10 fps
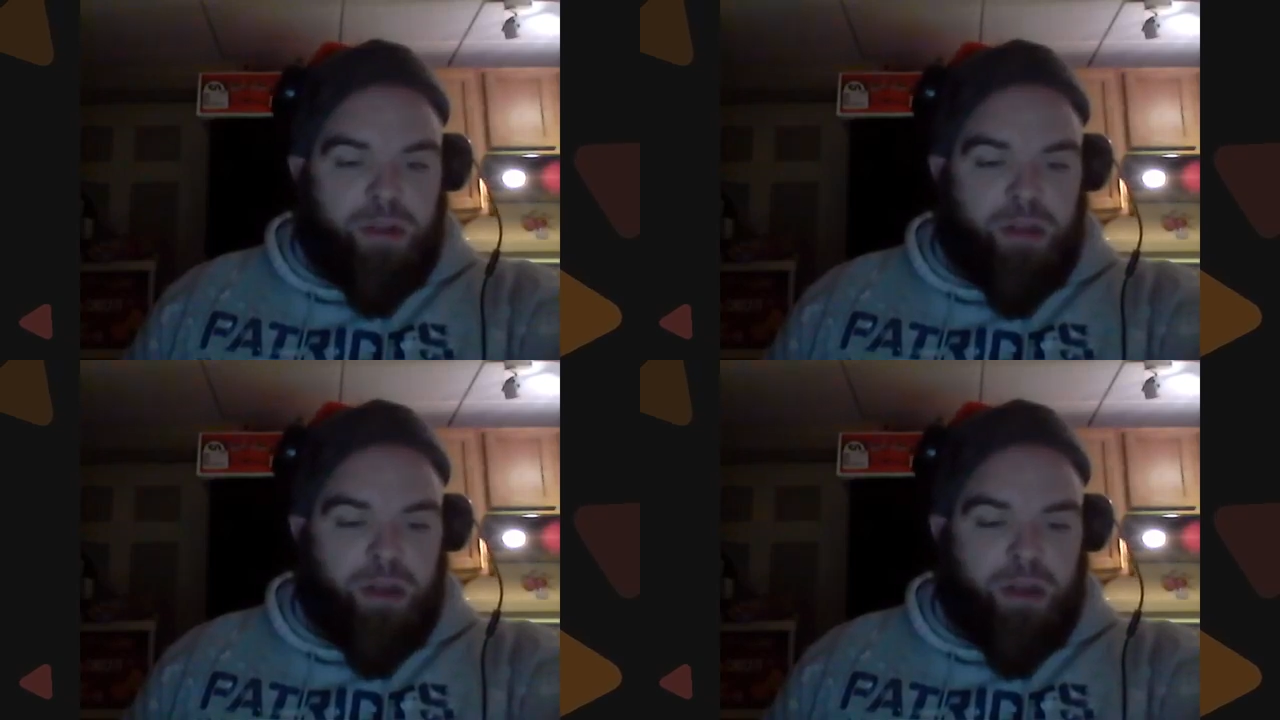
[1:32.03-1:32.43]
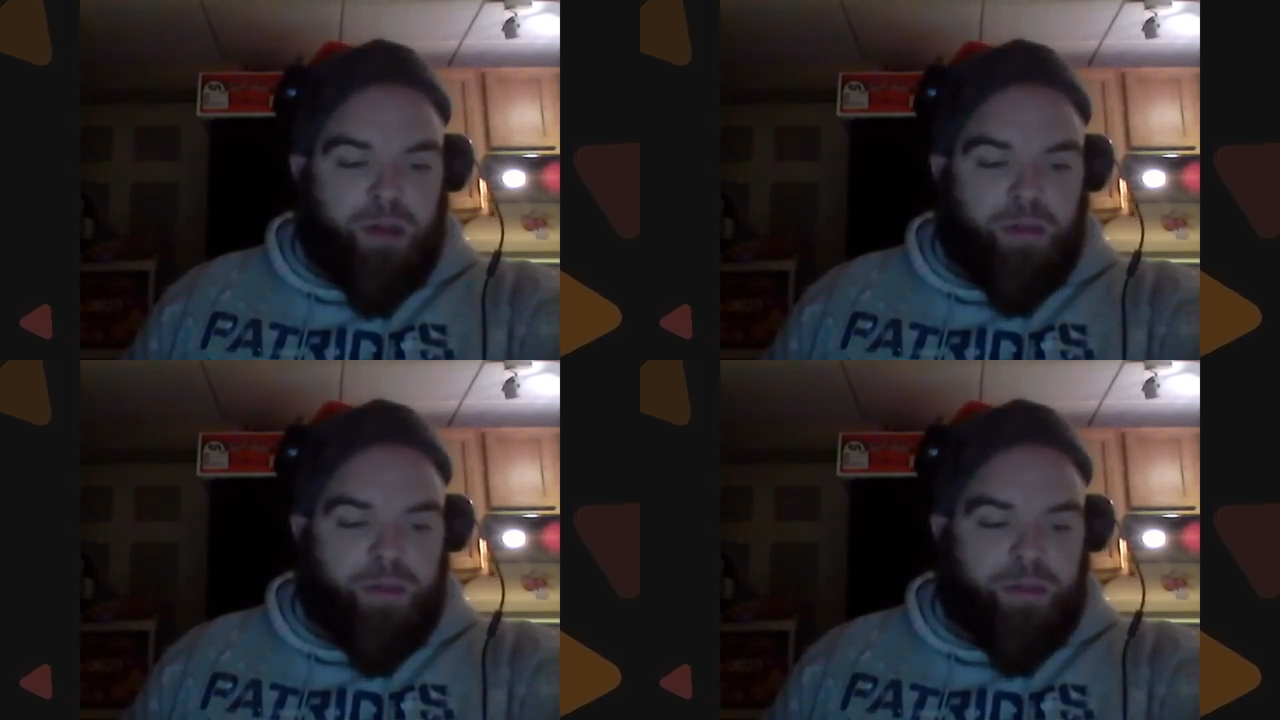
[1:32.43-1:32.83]

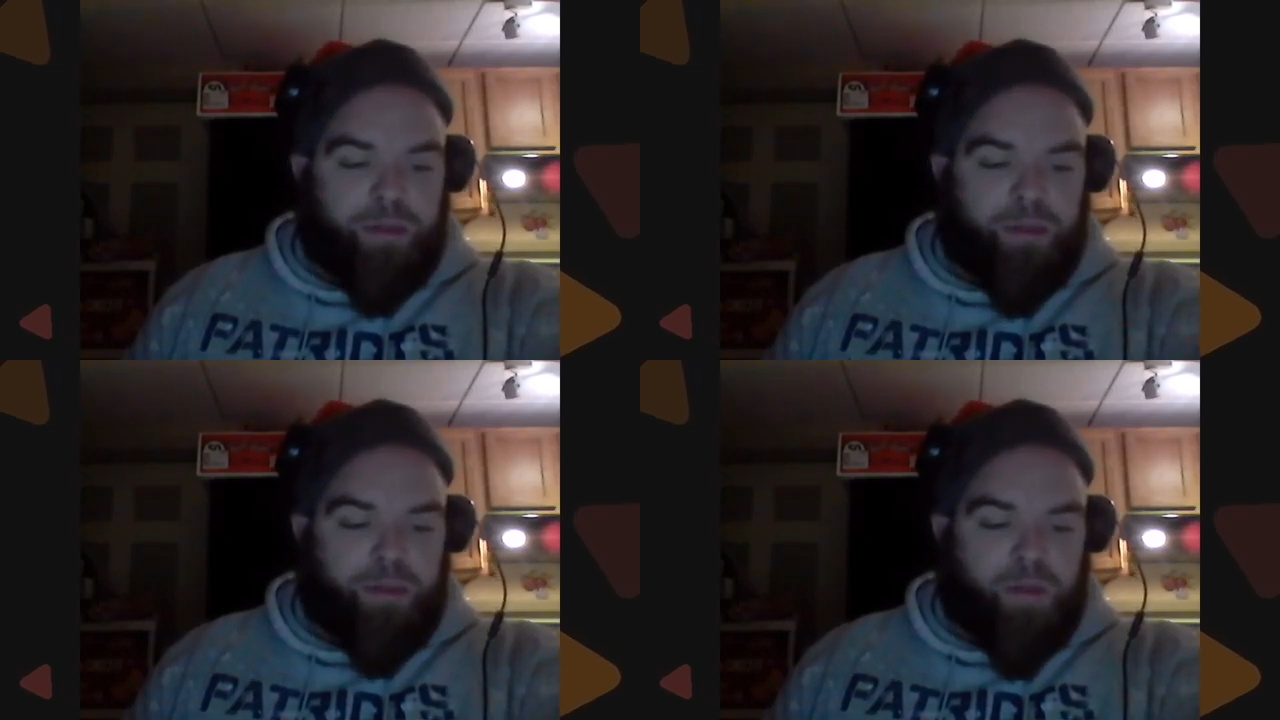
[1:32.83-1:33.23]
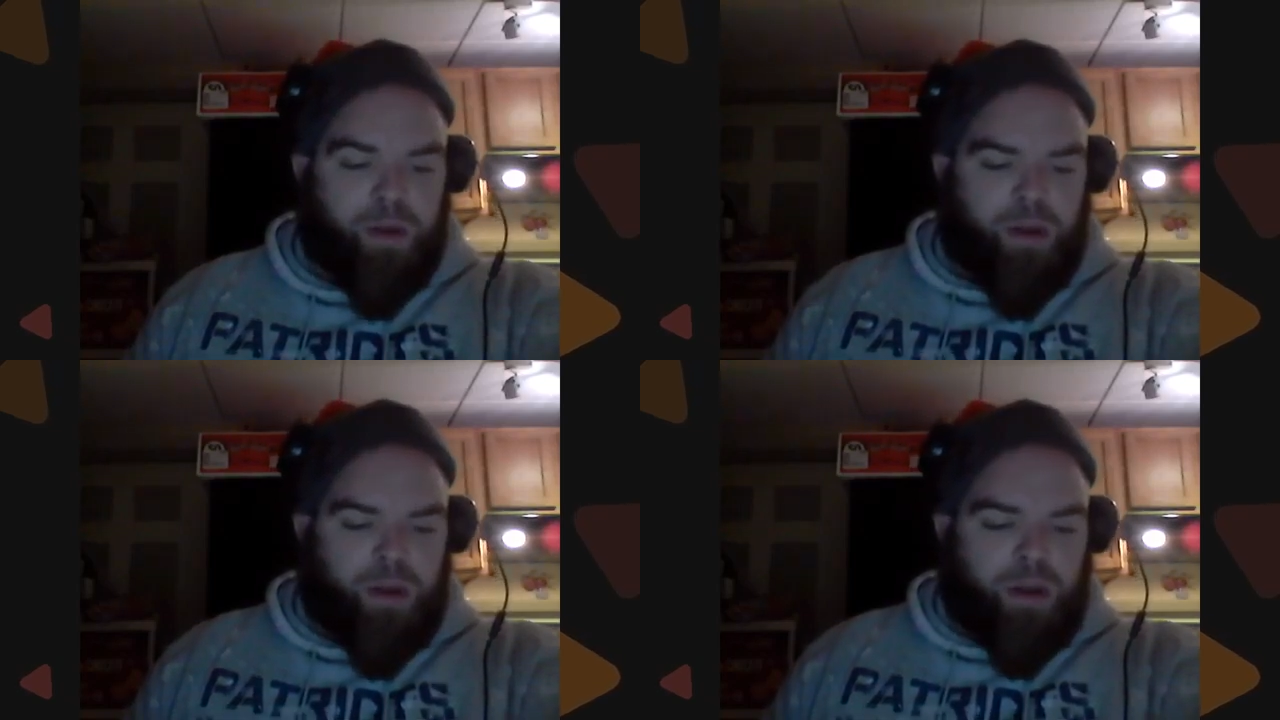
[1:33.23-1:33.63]
I'm
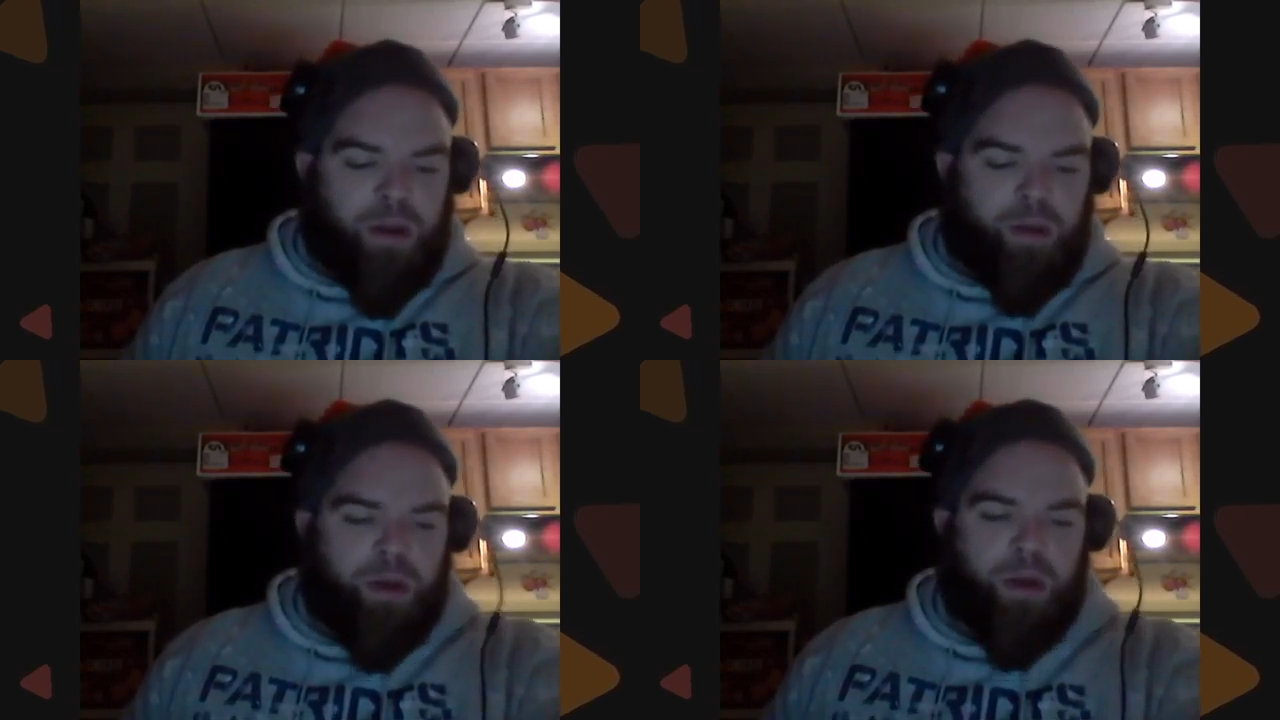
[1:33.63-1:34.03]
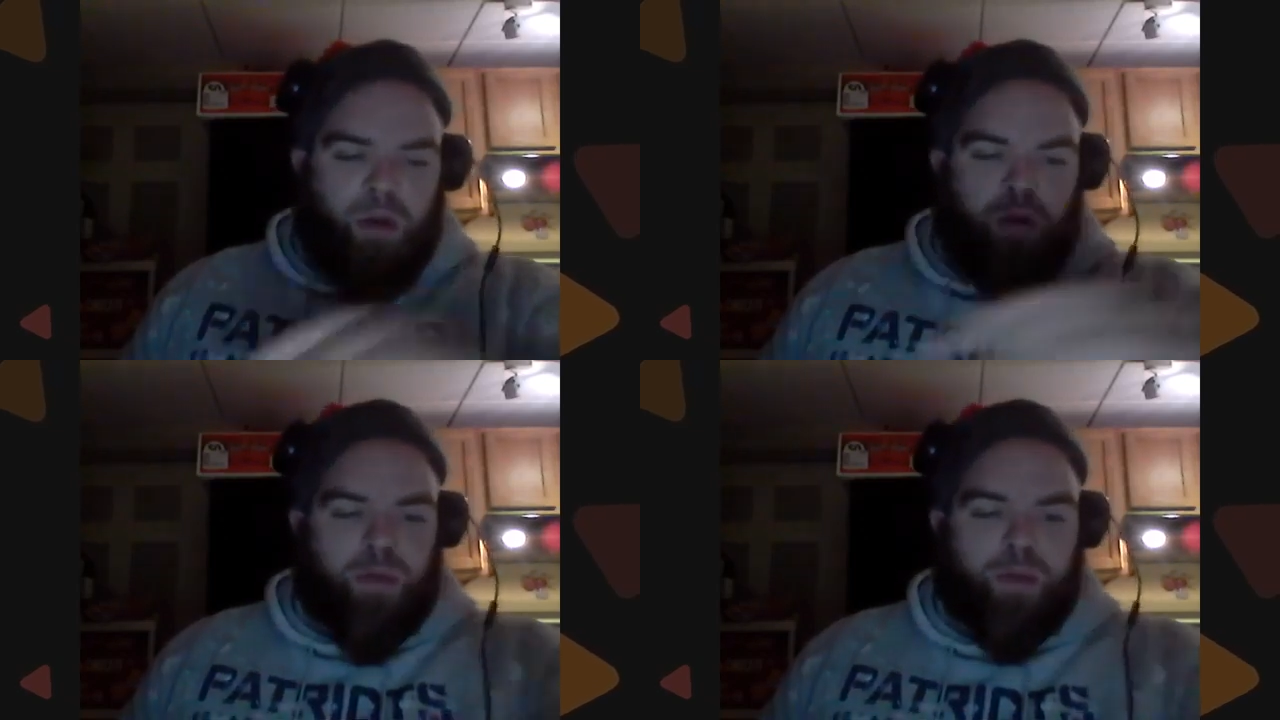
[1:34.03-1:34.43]
going to go over